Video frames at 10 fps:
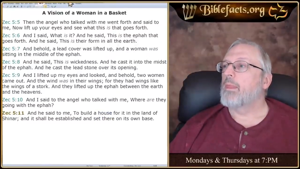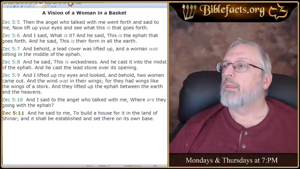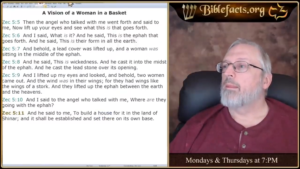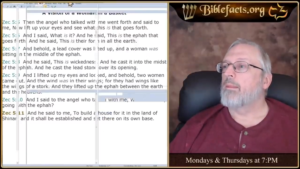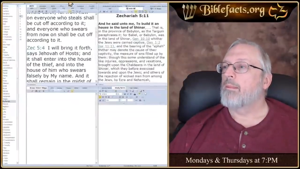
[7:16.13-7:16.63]

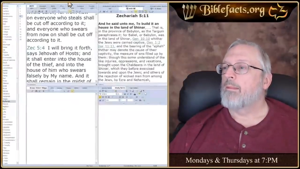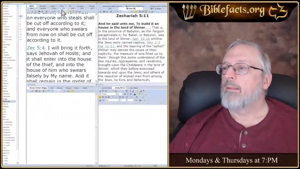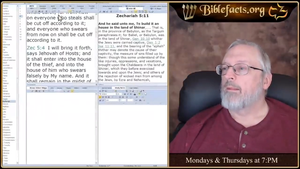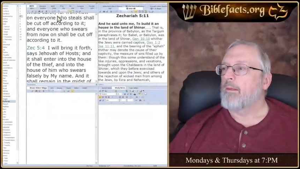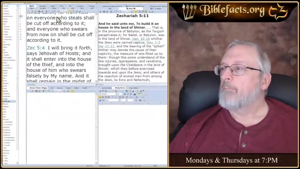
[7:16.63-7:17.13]

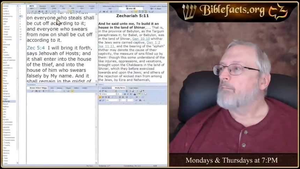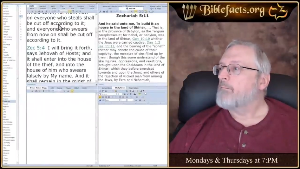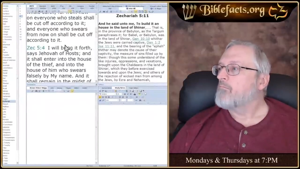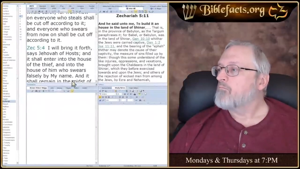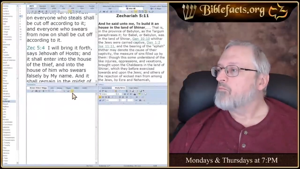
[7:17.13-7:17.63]

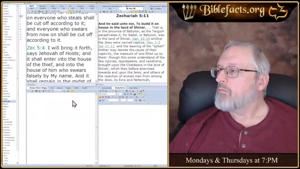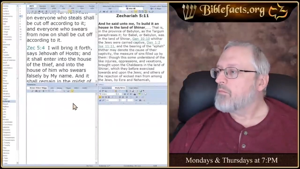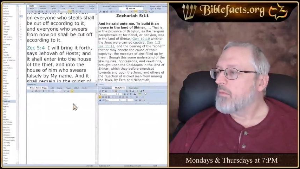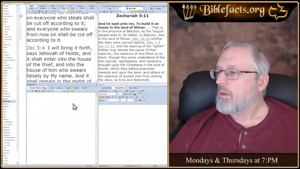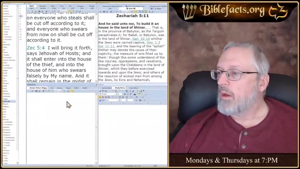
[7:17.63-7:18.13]

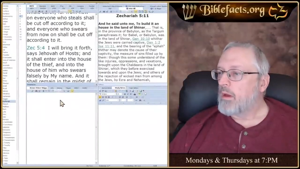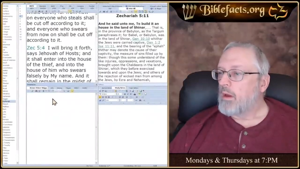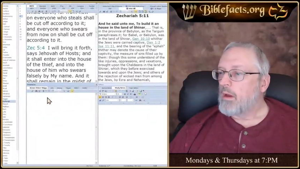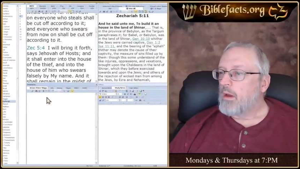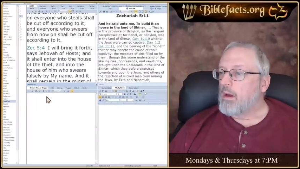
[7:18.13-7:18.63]

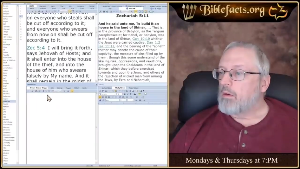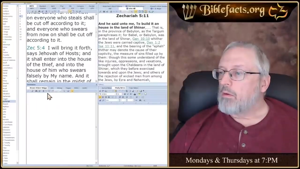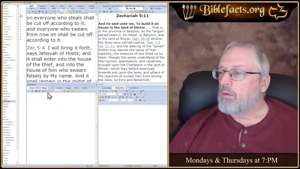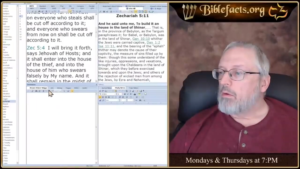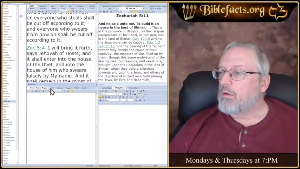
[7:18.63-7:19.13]

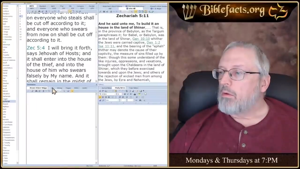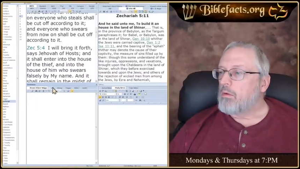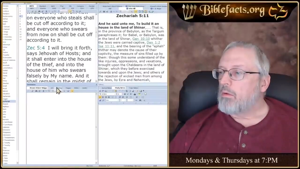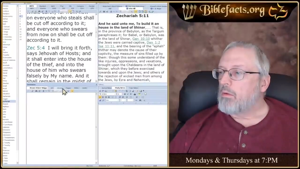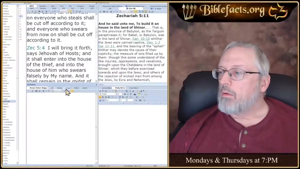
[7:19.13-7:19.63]

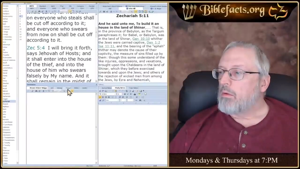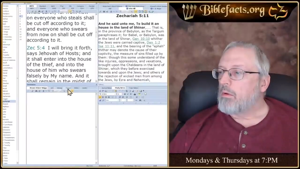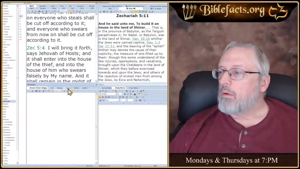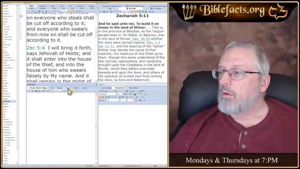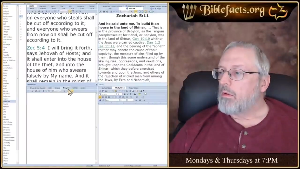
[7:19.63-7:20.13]

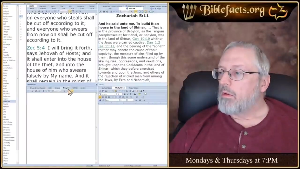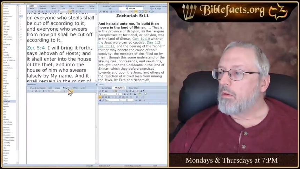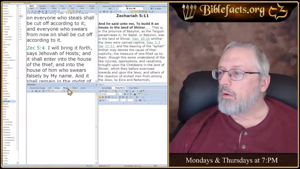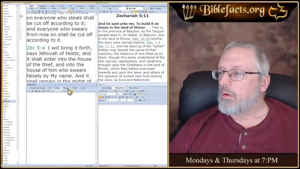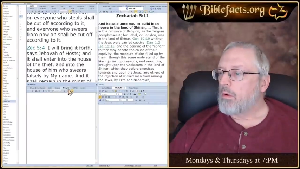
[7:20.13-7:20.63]

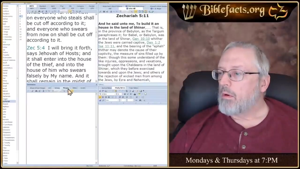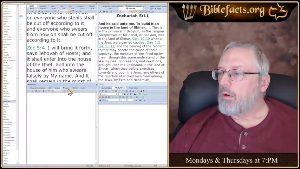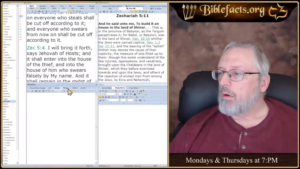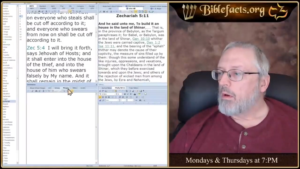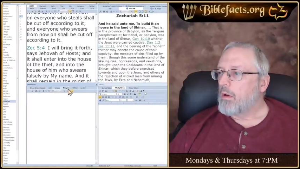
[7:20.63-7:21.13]

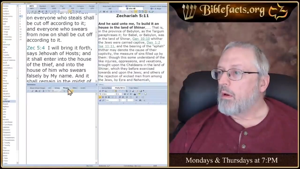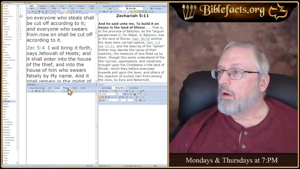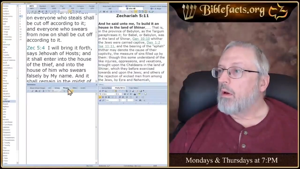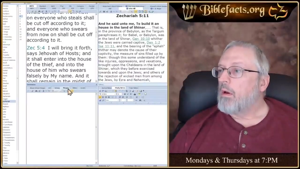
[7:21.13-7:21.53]
(no one is talking)